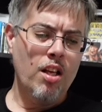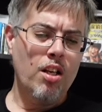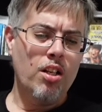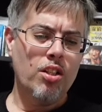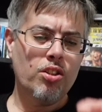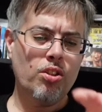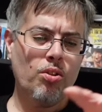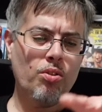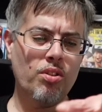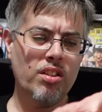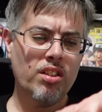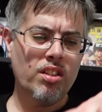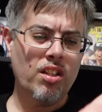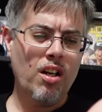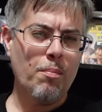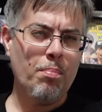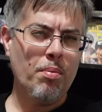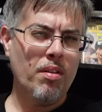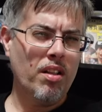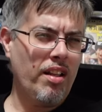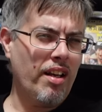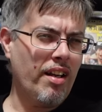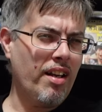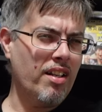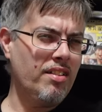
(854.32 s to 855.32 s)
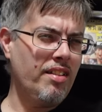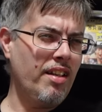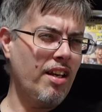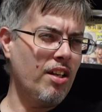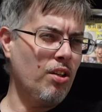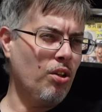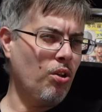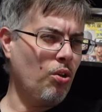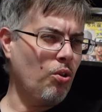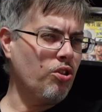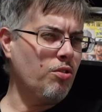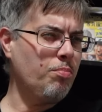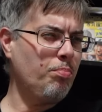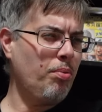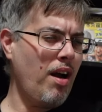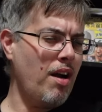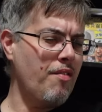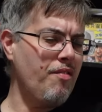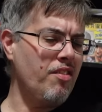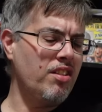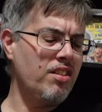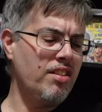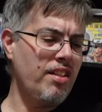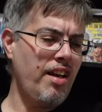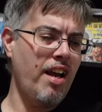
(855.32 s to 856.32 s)
So this company, like I said, holds
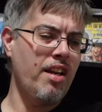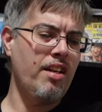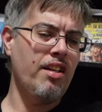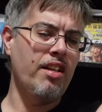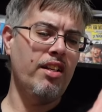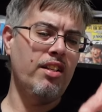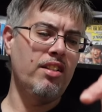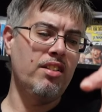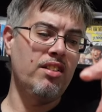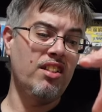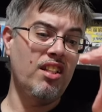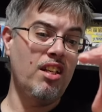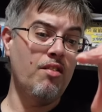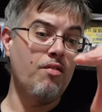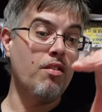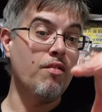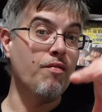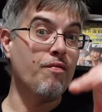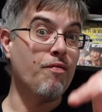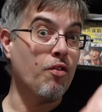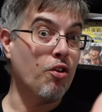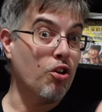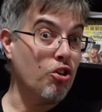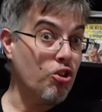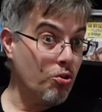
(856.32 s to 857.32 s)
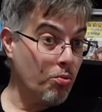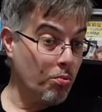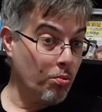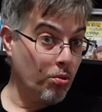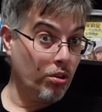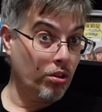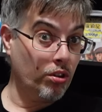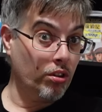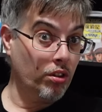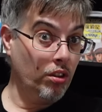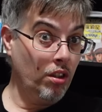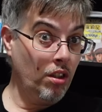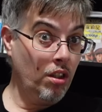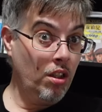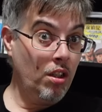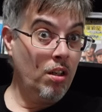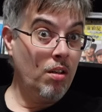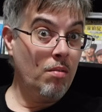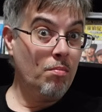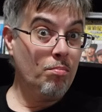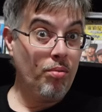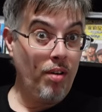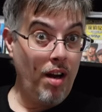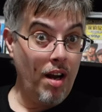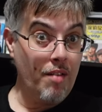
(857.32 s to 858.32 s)
private signings, even virtual
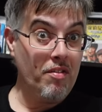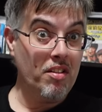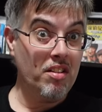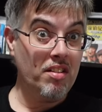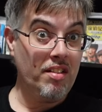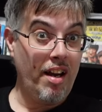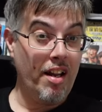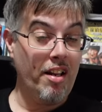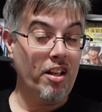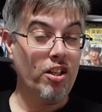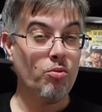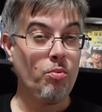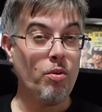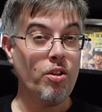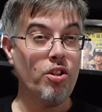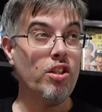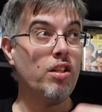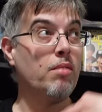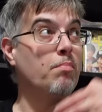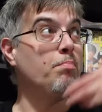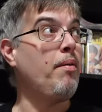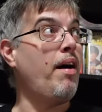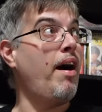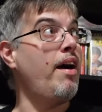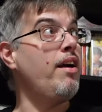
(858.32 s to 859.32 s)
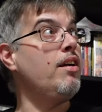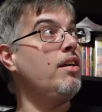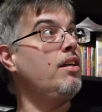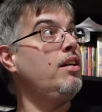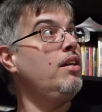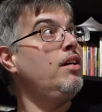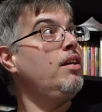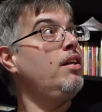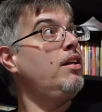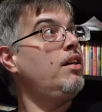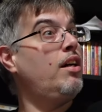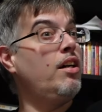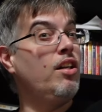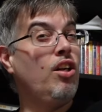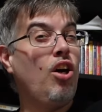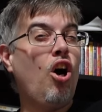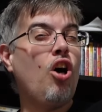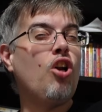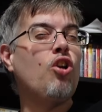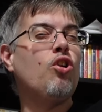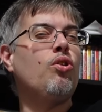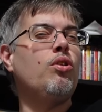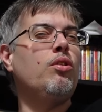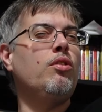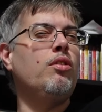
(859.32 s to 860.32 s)
private signings, where you can buy an
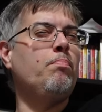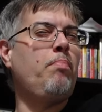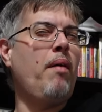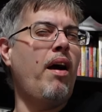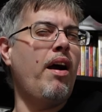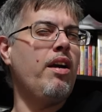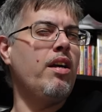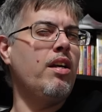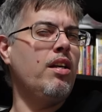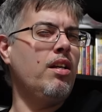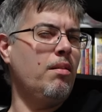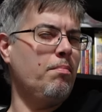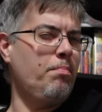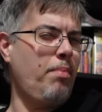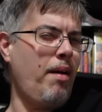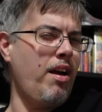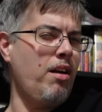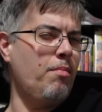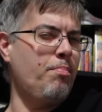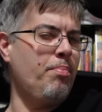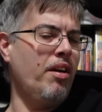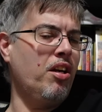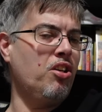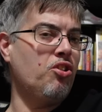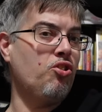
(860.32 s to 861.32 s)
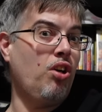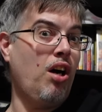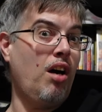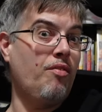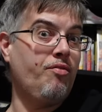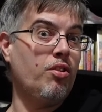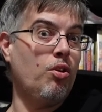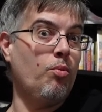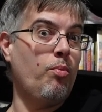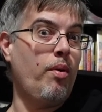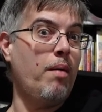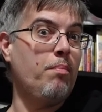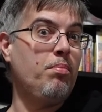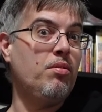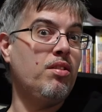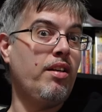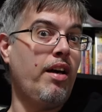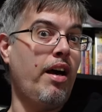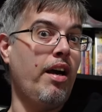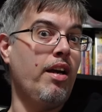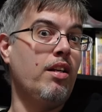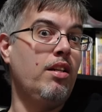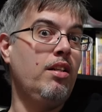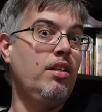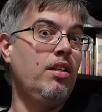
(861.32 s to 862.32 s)
auto, you buy buy a picture off their
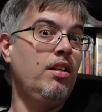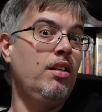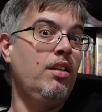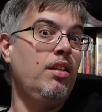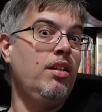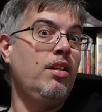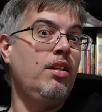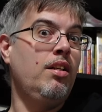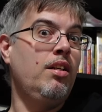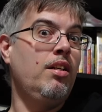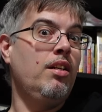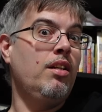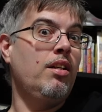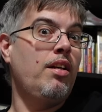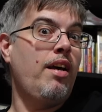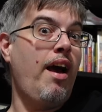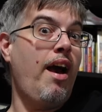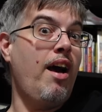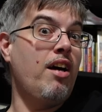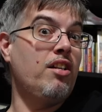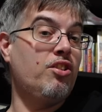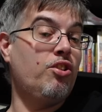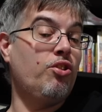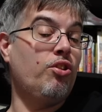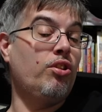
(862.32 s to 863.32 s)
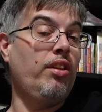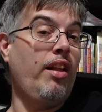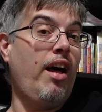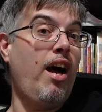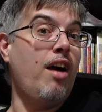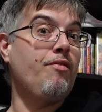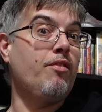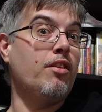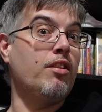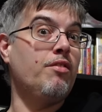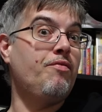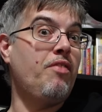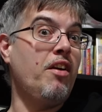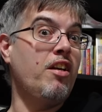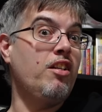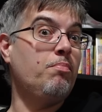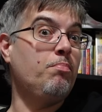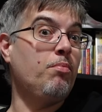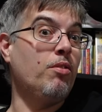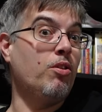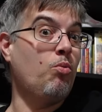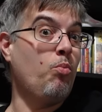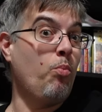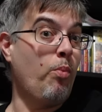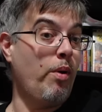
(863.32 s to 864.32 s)
website as they're live on
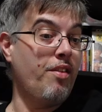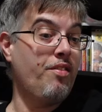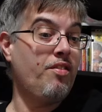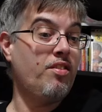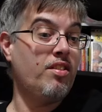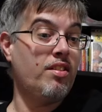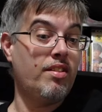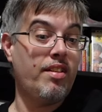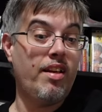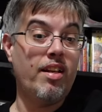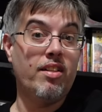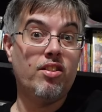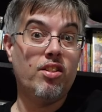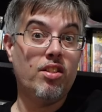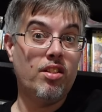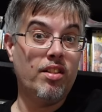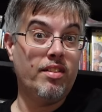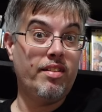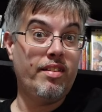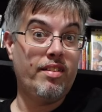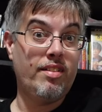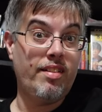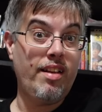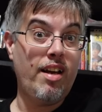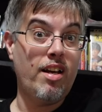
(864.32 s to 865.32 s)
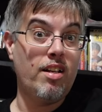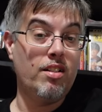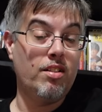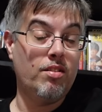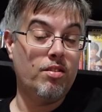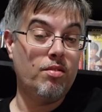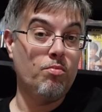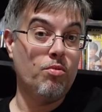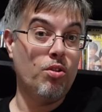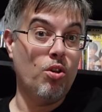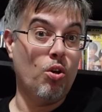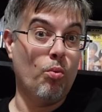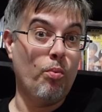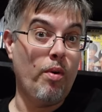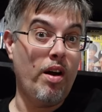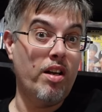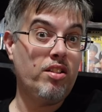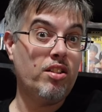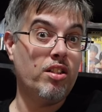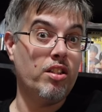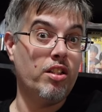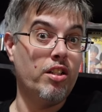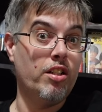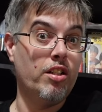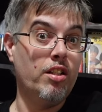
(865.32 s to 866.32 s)
Facebook with said said you know
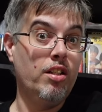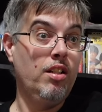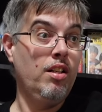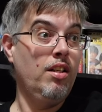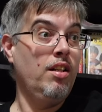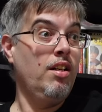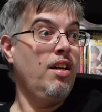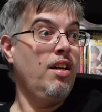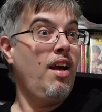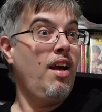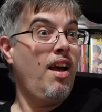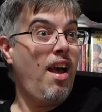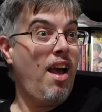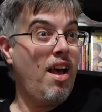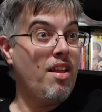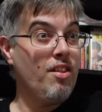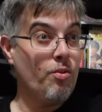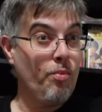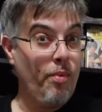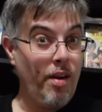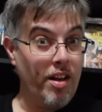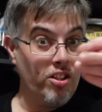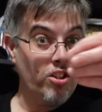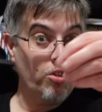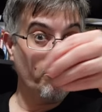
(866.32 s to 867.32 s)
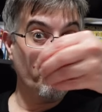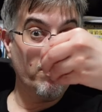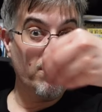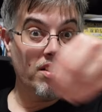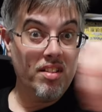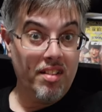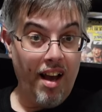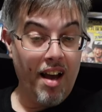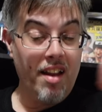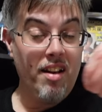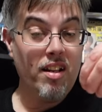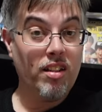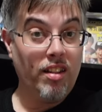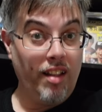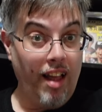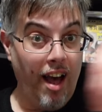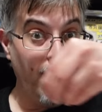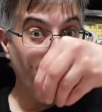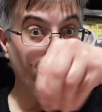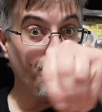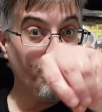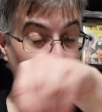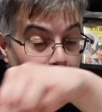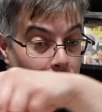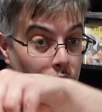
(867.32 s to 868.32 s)
wrestler, and the wrestler would sign it
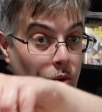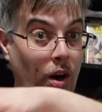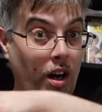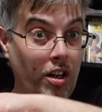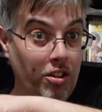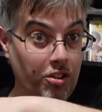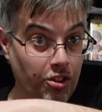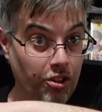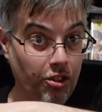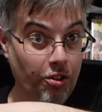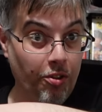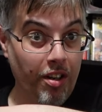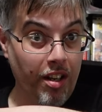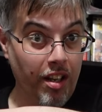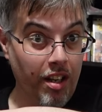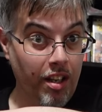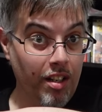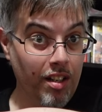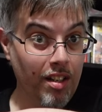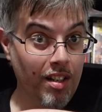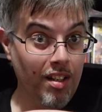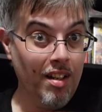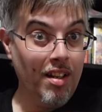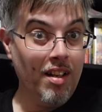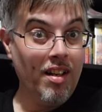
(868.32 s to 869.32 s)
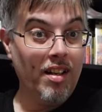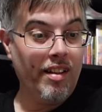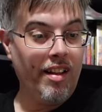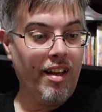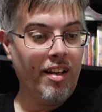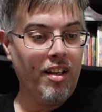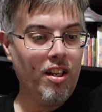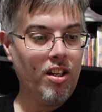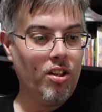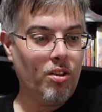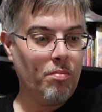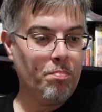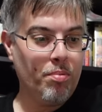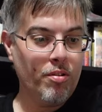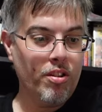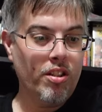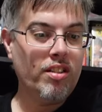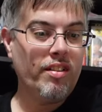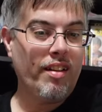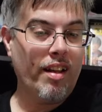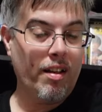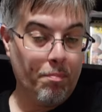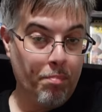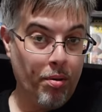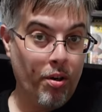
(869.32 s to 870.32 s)
live for you on screen. Like, you know, you
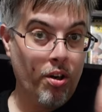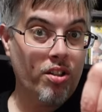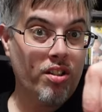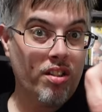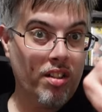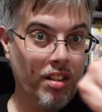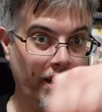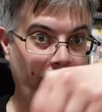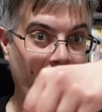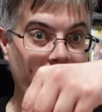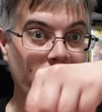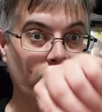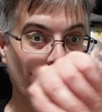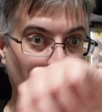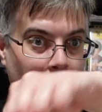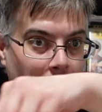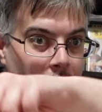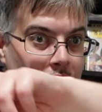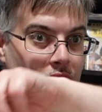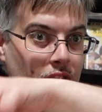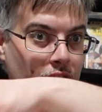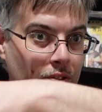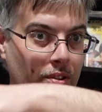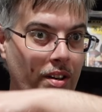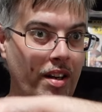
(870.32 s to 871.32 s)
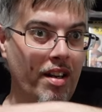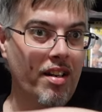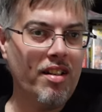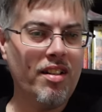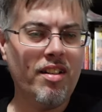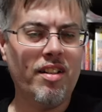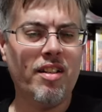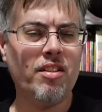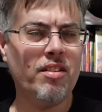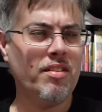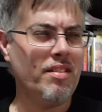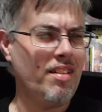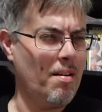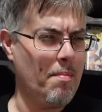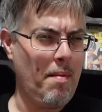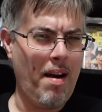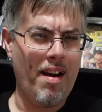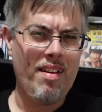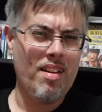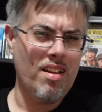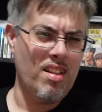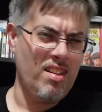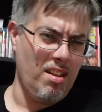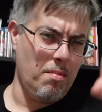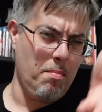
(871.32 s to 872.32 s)
can like personalize it on screen, and they
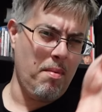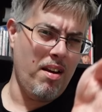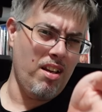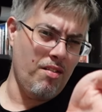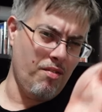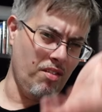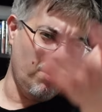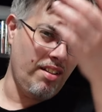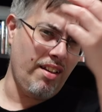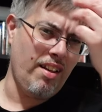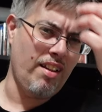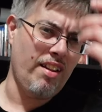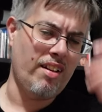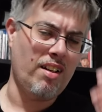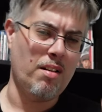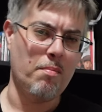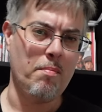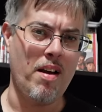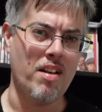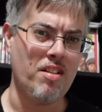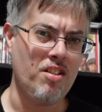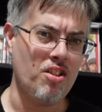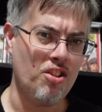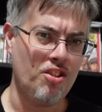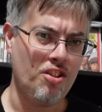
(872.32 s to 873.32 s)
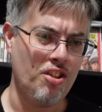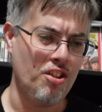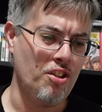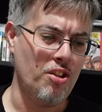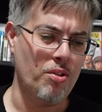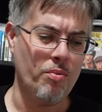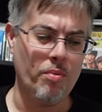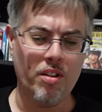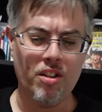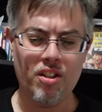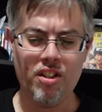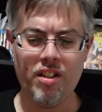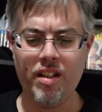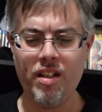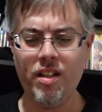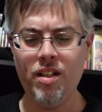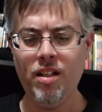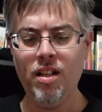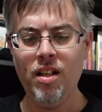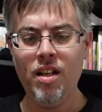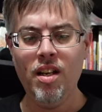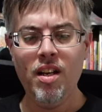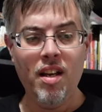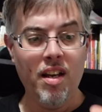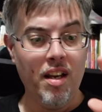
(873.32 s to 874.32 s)
might they may even say like a message to you and shit.
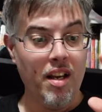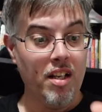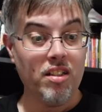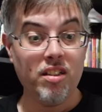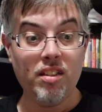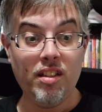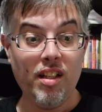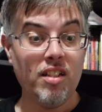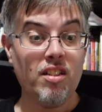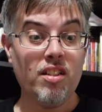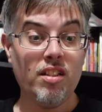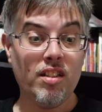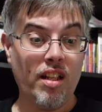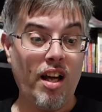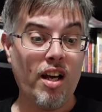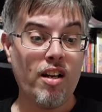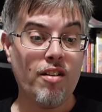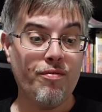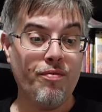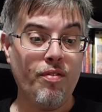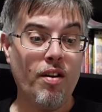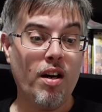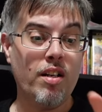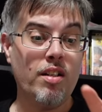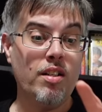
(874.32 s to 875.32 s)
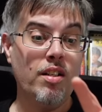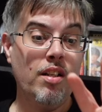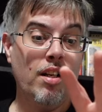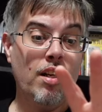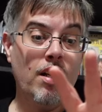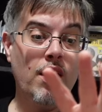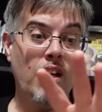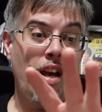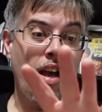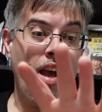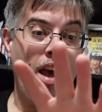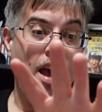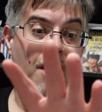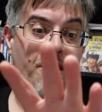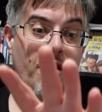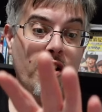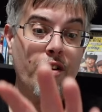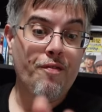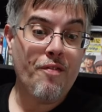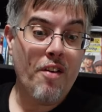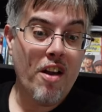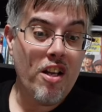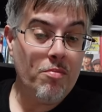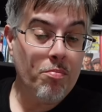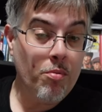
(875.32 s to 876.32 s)
It's a, it's a lot of fun, and their
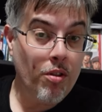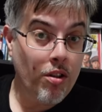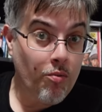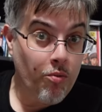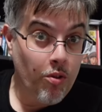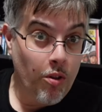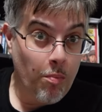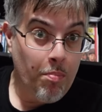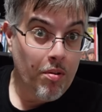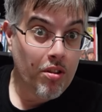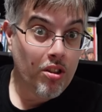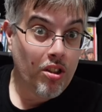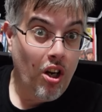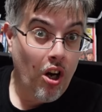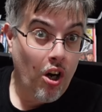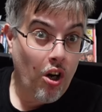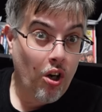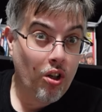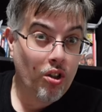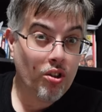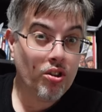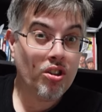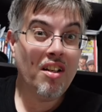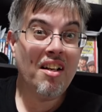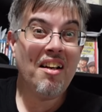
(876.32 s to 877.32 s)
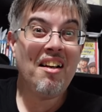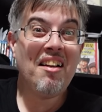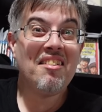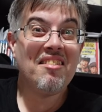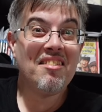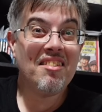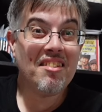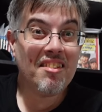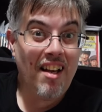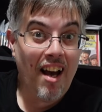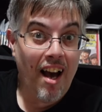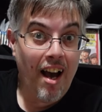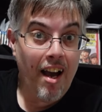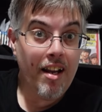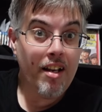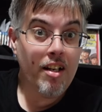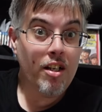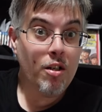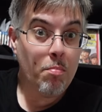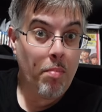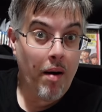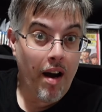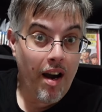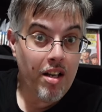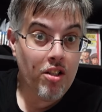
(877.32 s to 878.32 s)
Facebook group is called
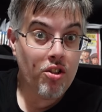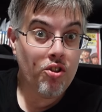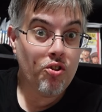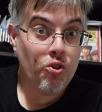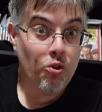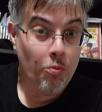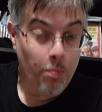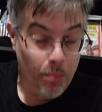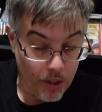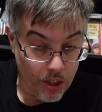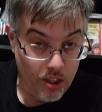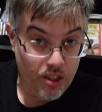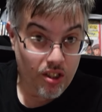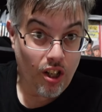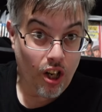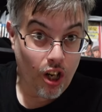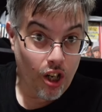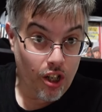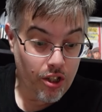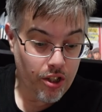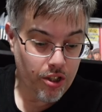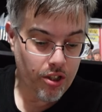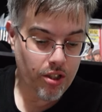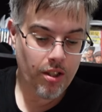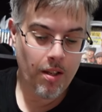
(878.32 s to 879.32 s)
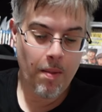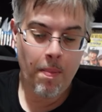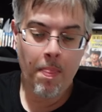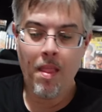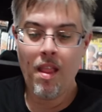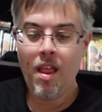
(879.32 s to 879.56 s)
Signed by Superstars,